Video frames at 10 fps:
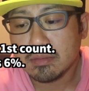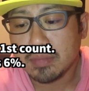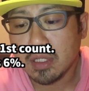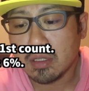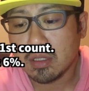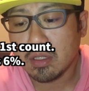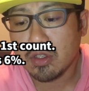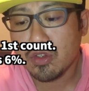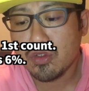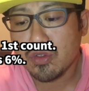But
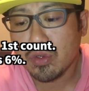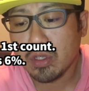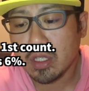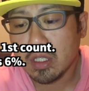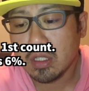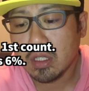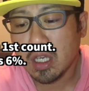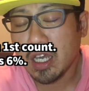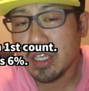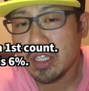usually
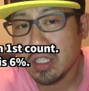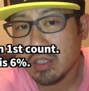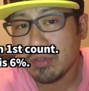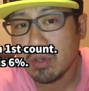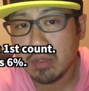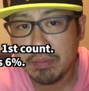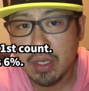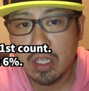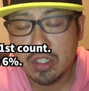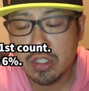I hear from the
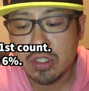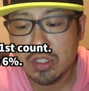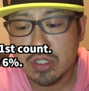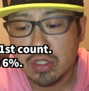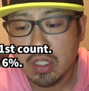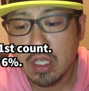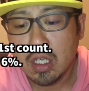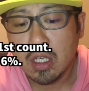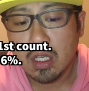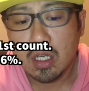passenger
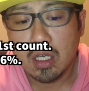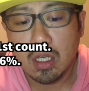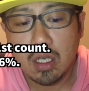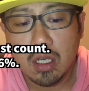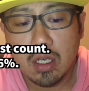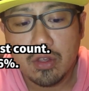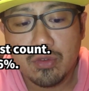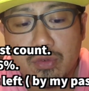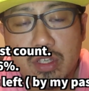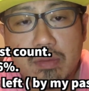
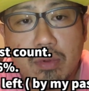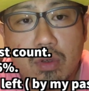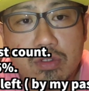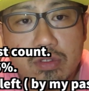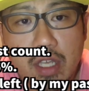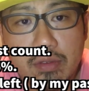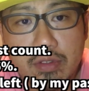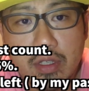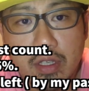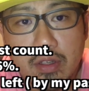3 balls
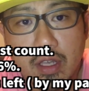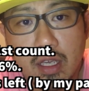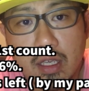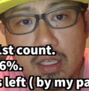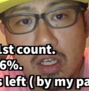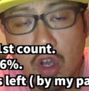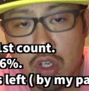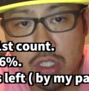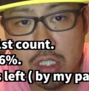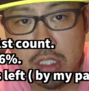left, they
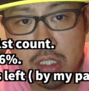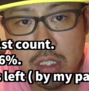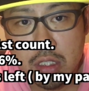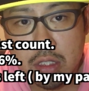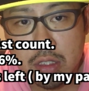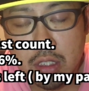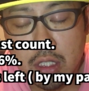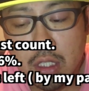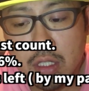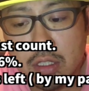caught it.
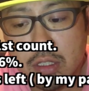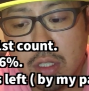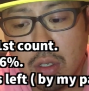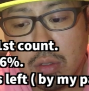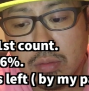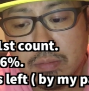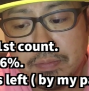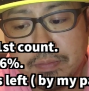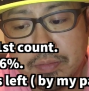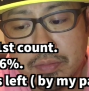So
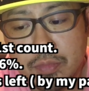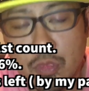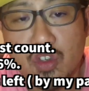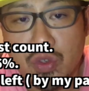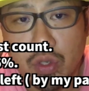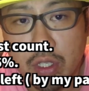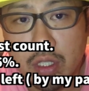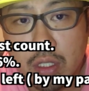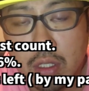usually.